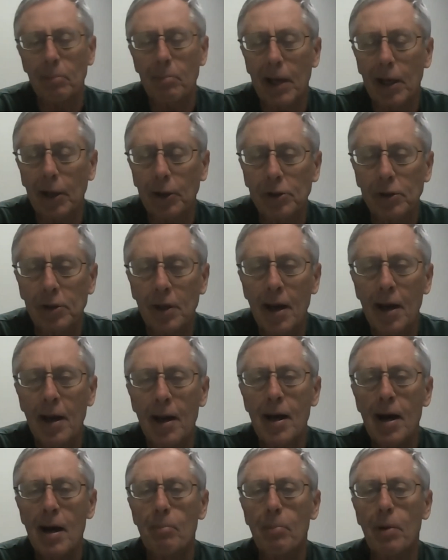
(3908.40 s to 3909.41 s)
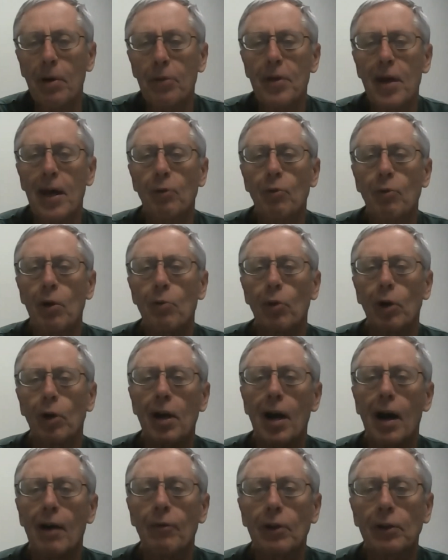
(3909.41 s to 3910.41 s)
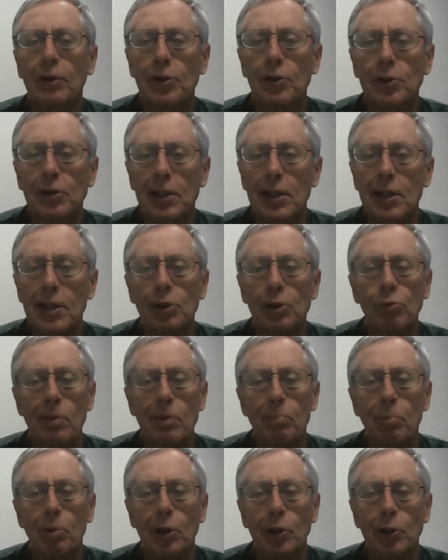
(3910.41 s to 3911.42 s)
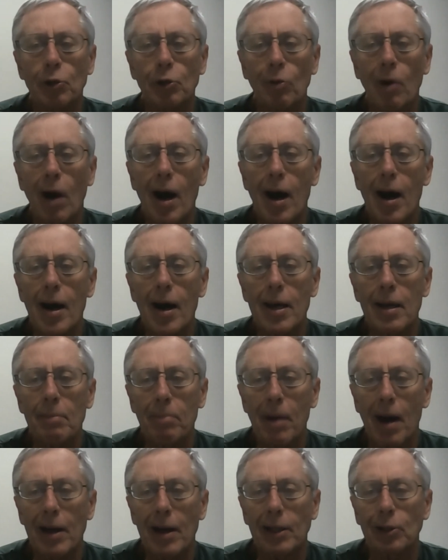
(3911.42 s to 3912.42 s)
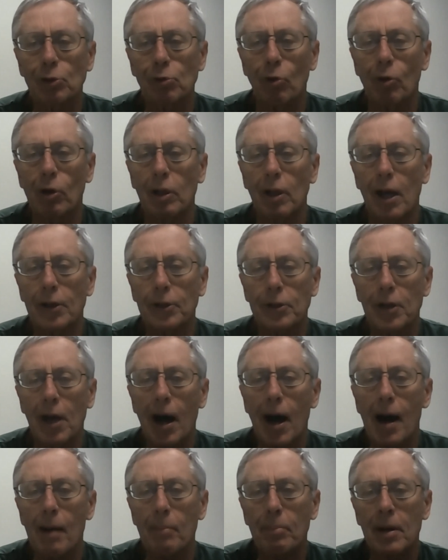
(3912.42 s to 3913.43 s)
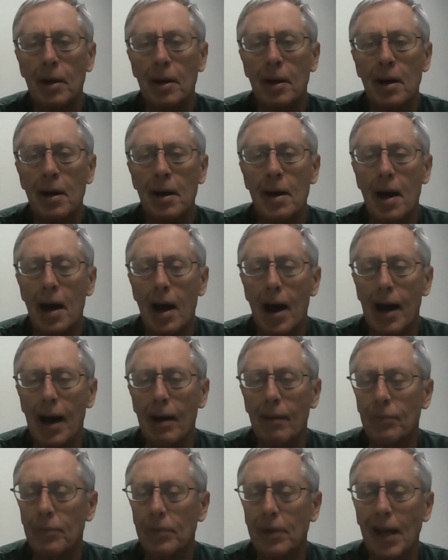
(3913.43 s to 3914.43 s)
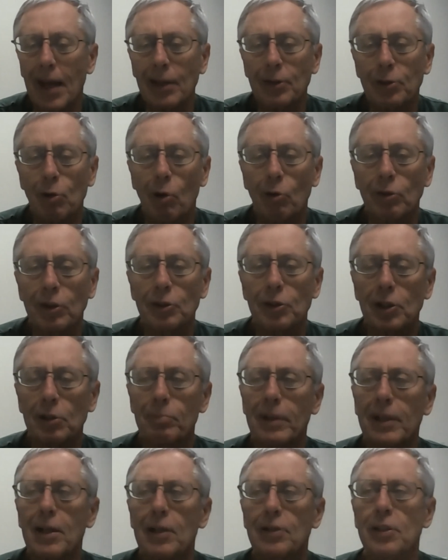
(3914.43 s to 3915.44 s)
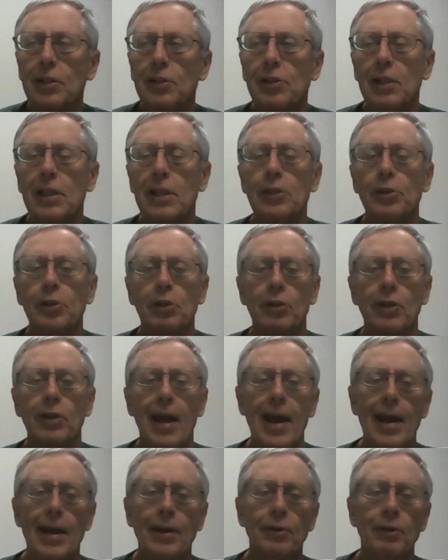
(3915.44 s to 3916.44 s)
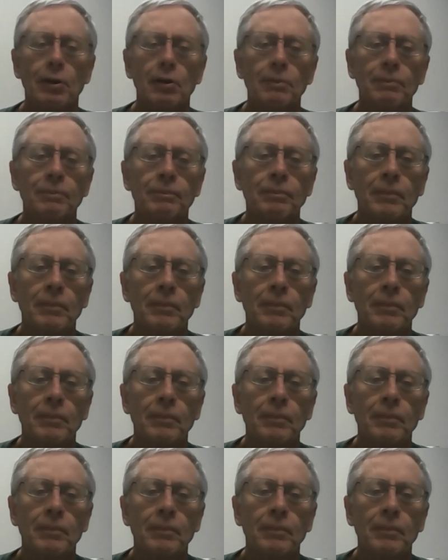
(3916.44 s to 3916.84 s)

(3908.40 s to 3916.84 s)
mix, but then when we're covering the seeds, we put dry potting soil on top? Um, that's only just because it's easier to handle.